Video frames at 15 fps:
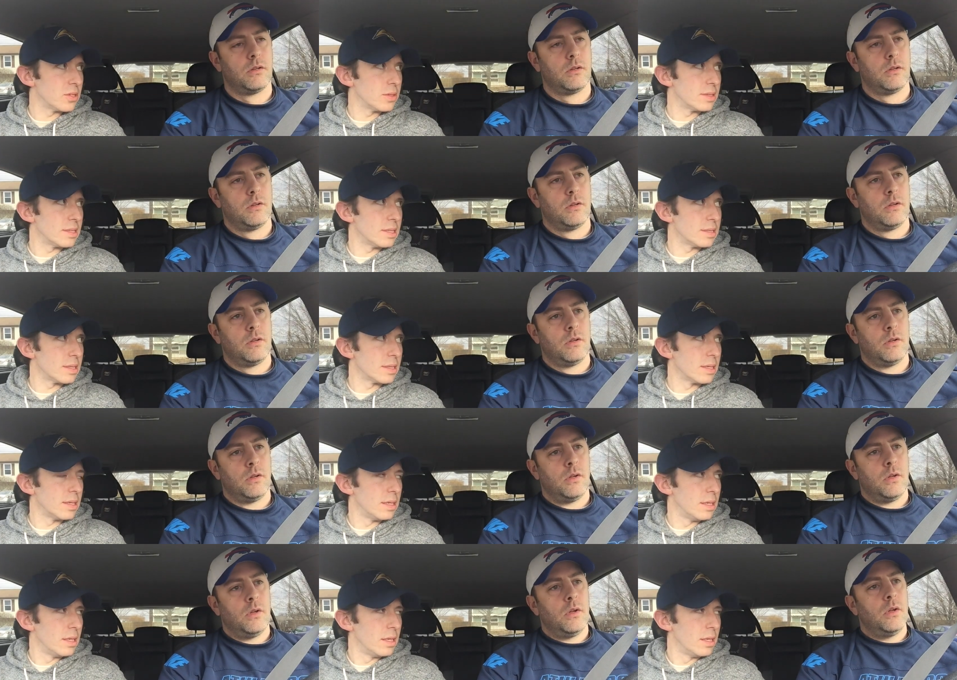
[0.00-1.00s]
Speaker 1: his third season,
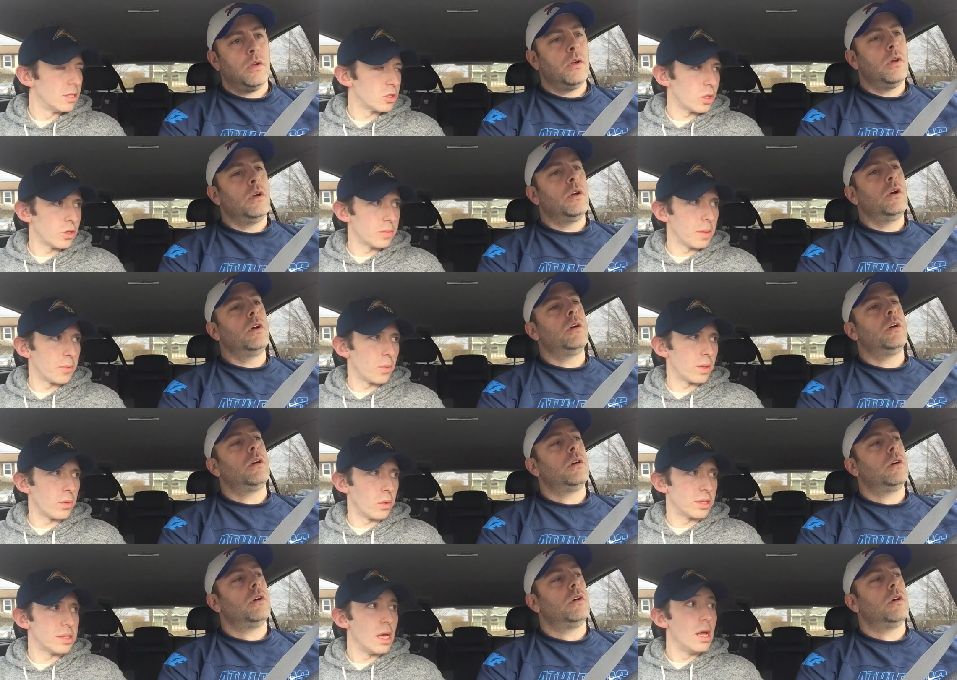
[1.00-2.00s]
so I don't remember what it
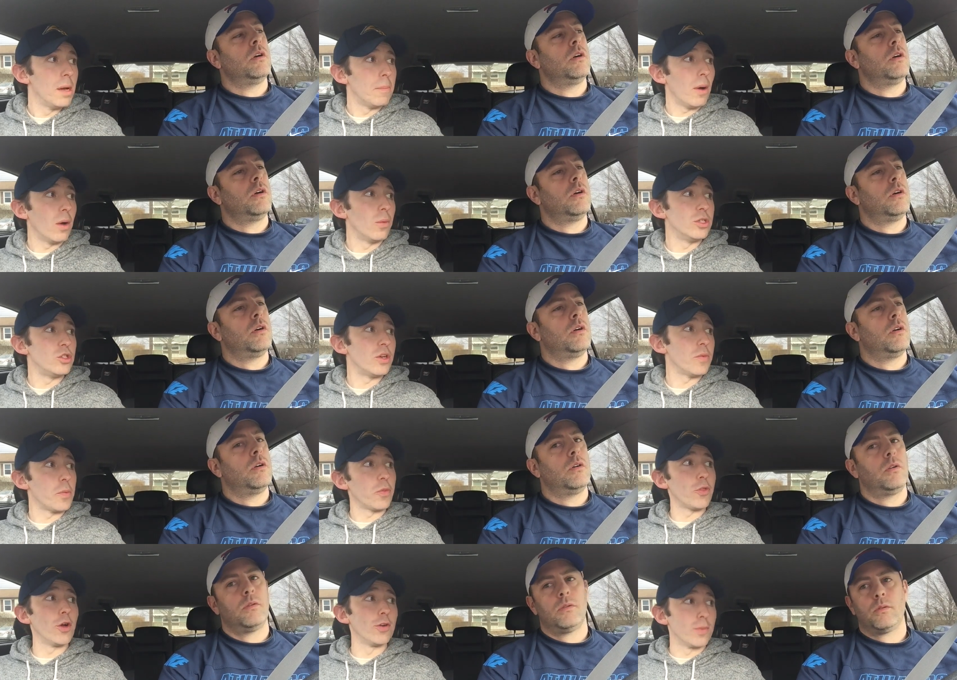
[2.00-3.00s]
was. But would you give up
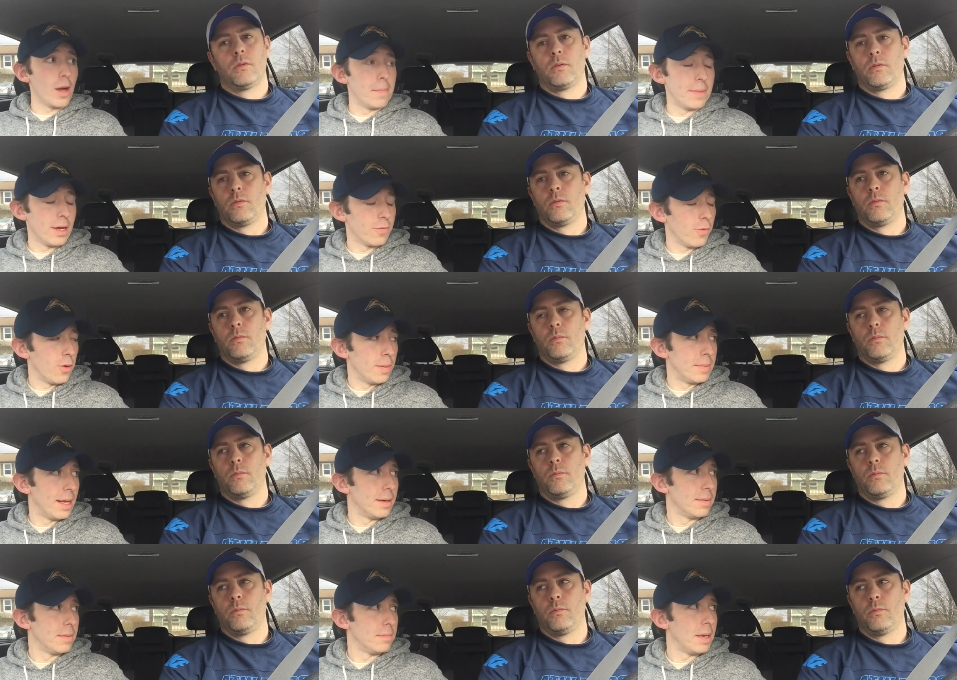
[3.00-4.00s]
a third round pick for him
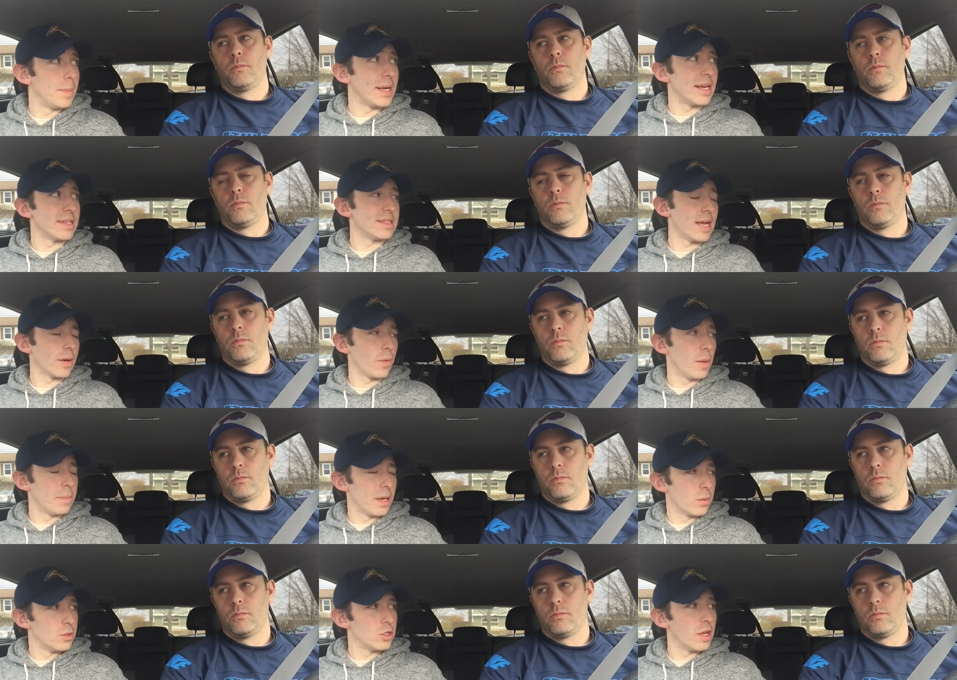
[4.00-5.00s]
then? Maybe not a second round
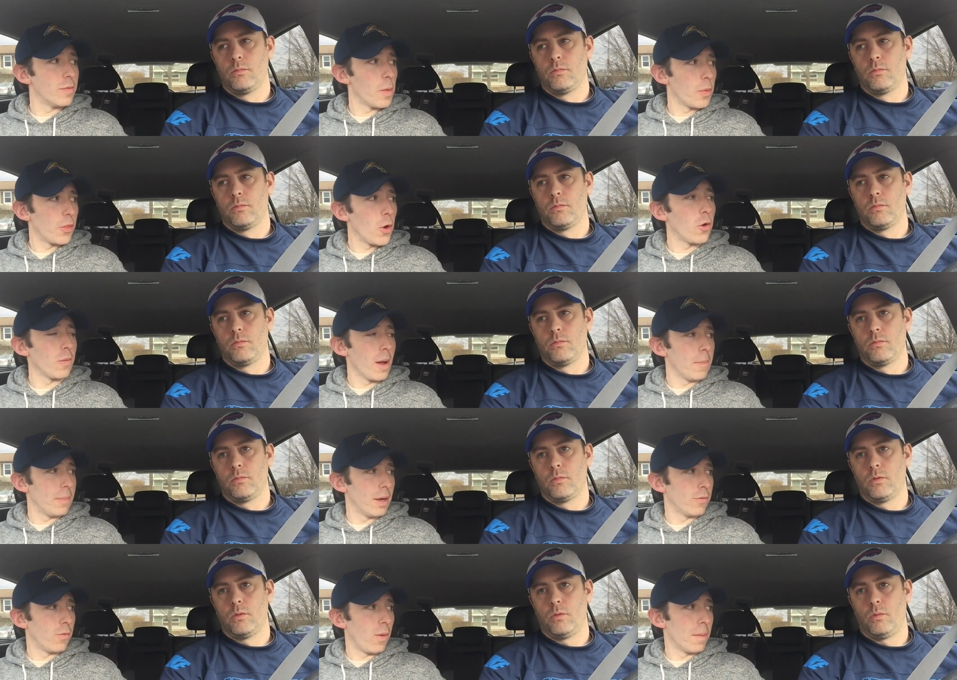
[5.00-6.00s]
pick. Would you give up a third round
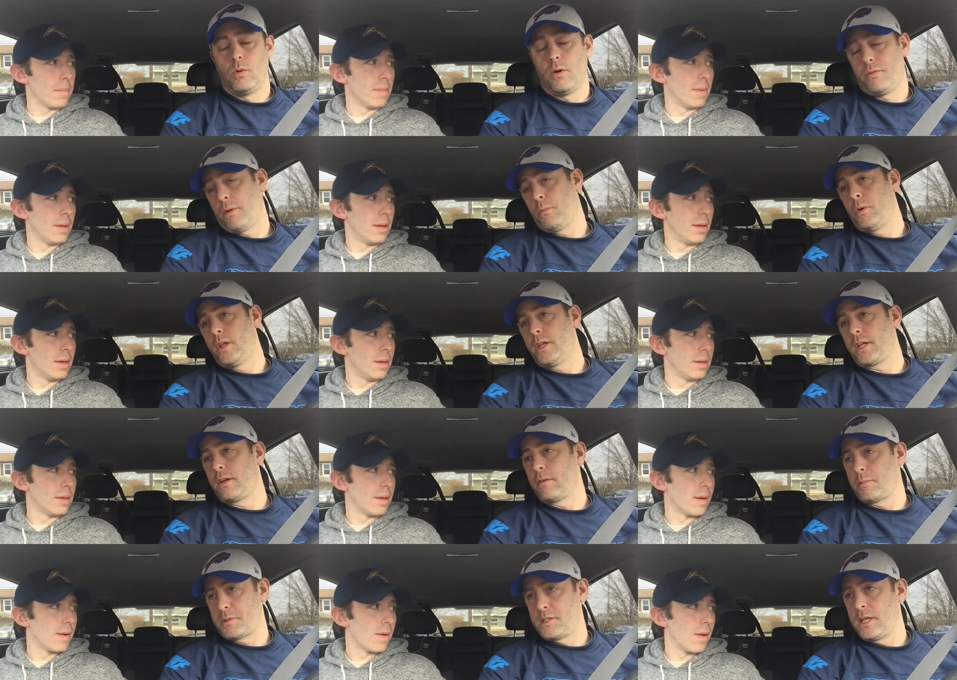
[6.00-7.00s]
pick
Speaker 2: for him? Well, if I'm willing to give
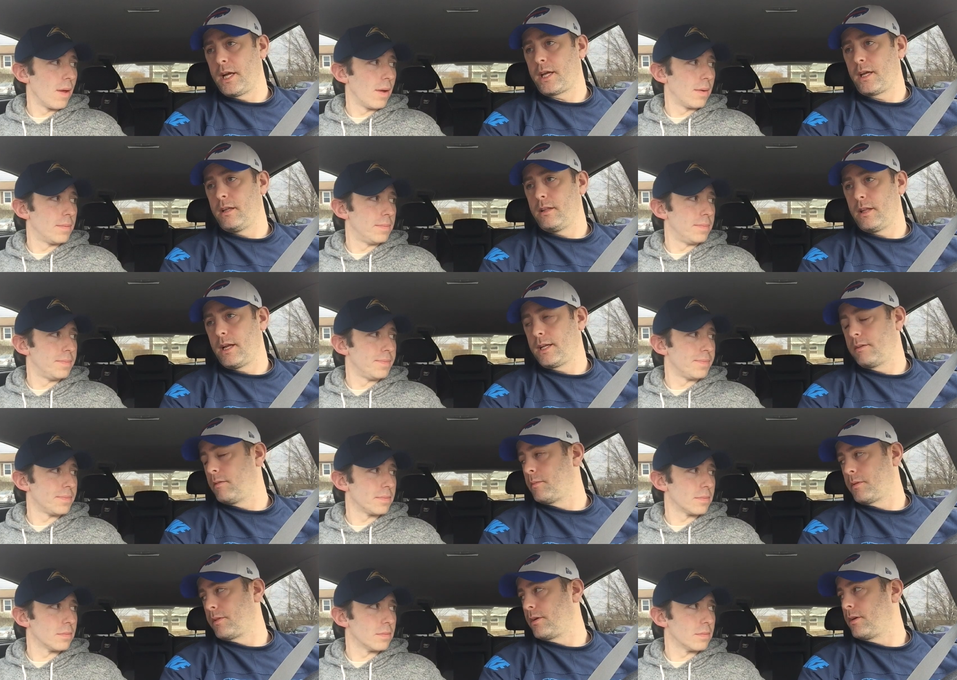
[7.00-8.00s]
up a second, then I give
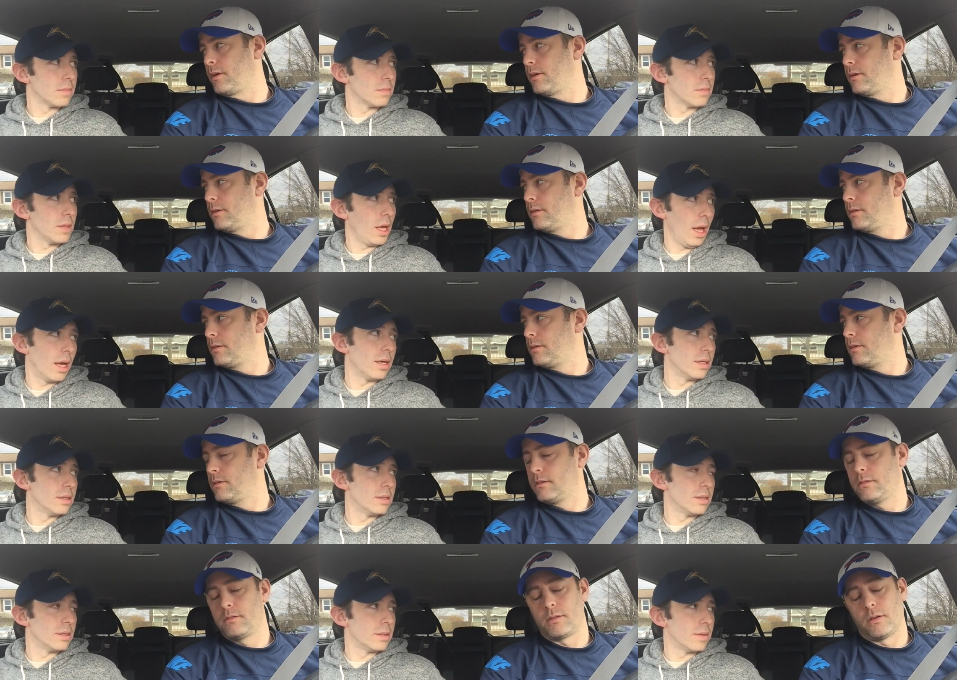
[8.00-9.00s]
up a third. Yeah.
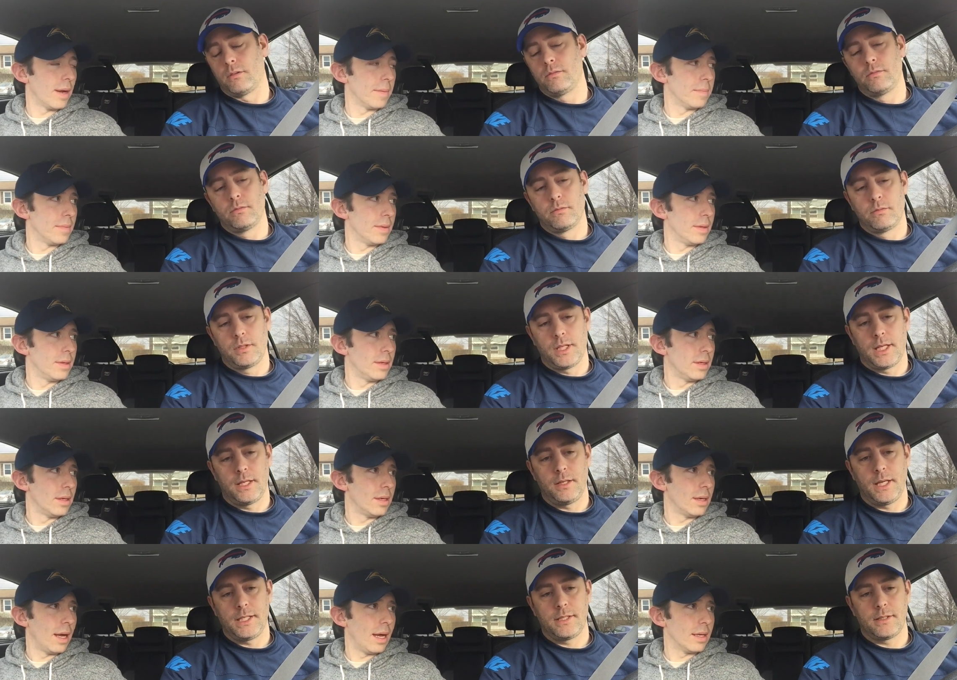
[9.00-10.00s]
So. Right. Yeah,
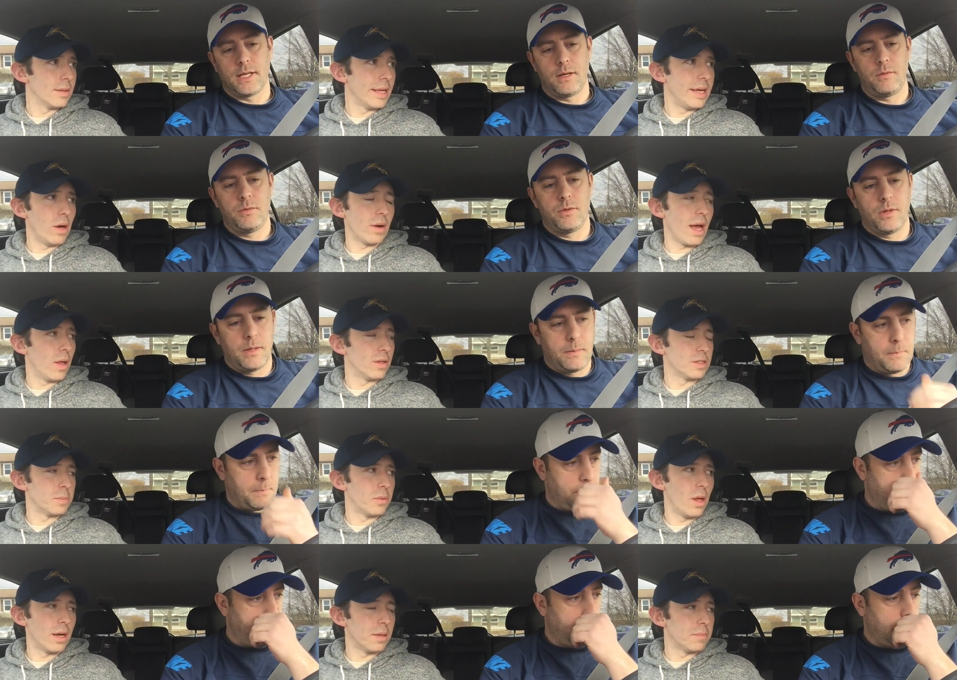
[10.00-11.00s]
I, I La'el Collins, it.
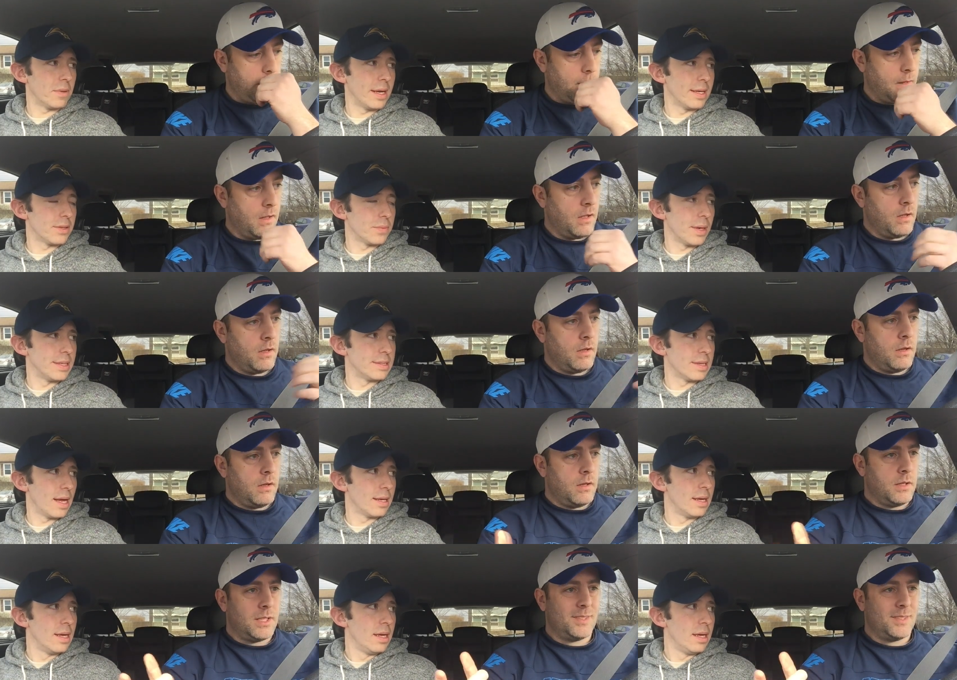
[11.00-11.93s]
plug and play at the right side.